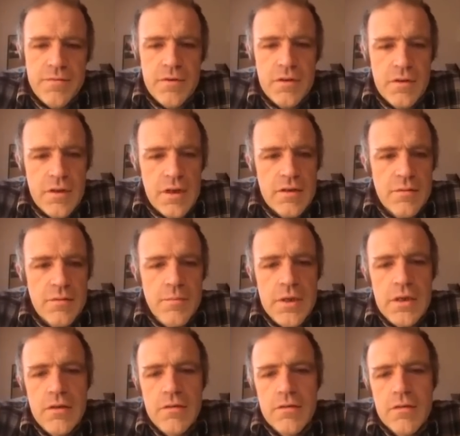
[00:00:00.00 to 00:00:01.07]
that
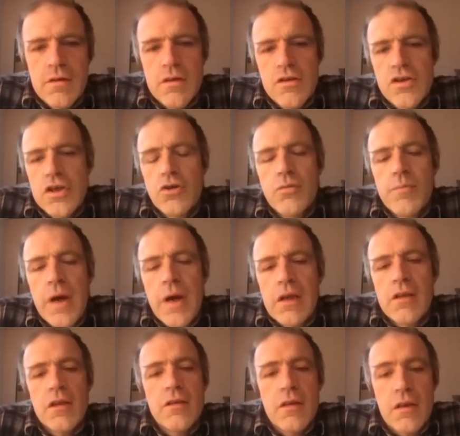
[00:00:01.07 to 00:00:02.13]
means
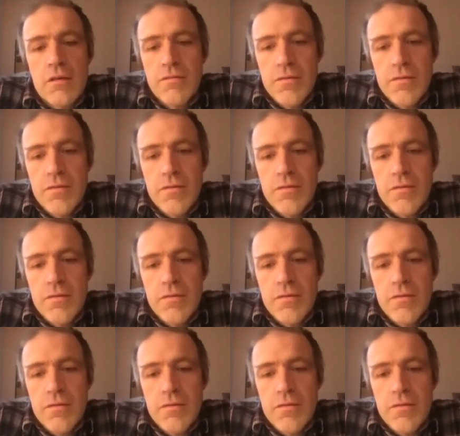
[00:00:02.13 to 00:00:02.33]
geomagnetic